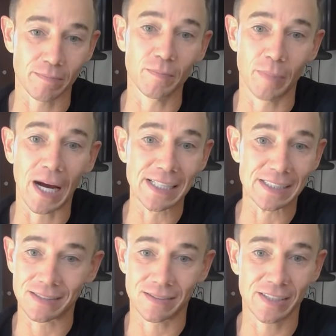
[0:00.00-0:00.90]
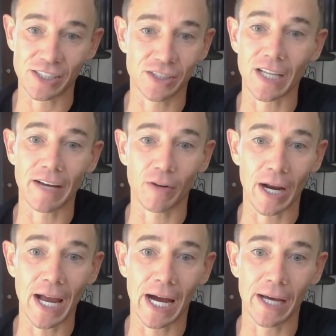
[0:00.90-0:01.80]
I buying sessions I ever
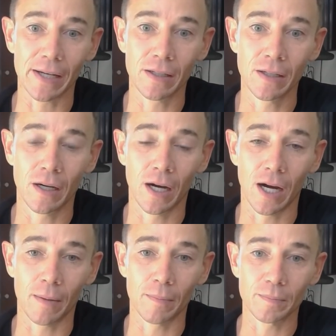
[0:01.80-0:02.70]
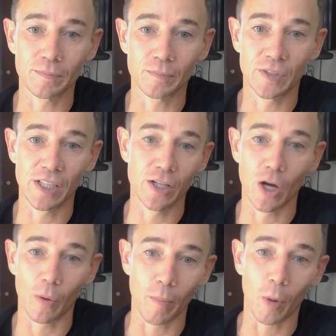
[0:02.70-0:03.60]
had. Um, didn't
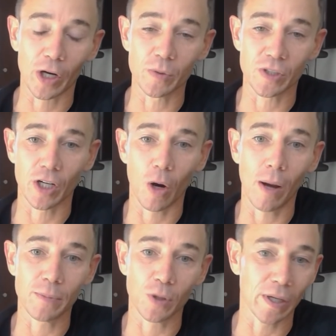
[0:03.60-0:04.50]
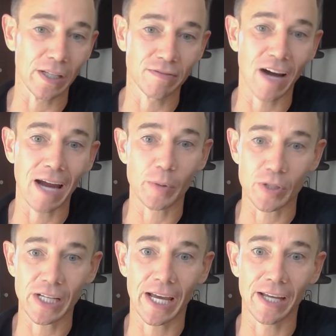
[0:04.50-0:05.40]
know the market was going to go up
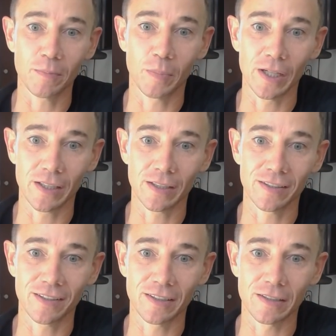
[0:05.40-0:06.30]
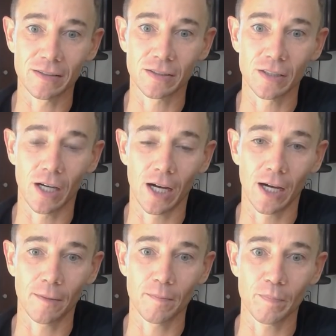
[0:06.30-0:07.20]
25%, but yep. it's,
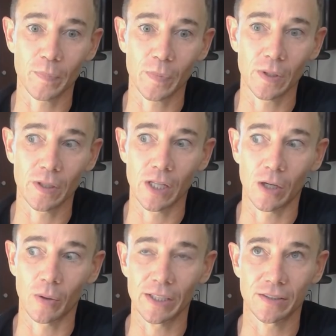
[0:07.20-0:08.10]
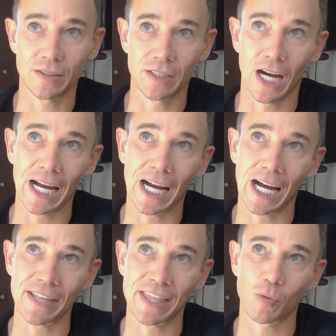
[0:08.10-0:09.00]
um, you know, it,
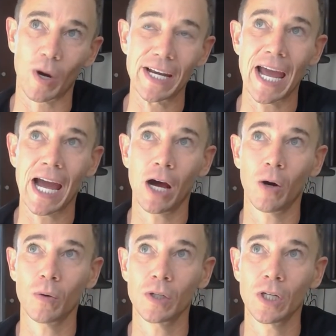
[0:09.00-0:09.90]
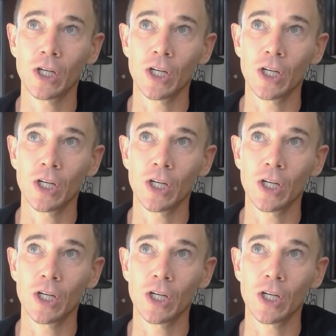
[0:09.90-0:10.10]
I, I think right now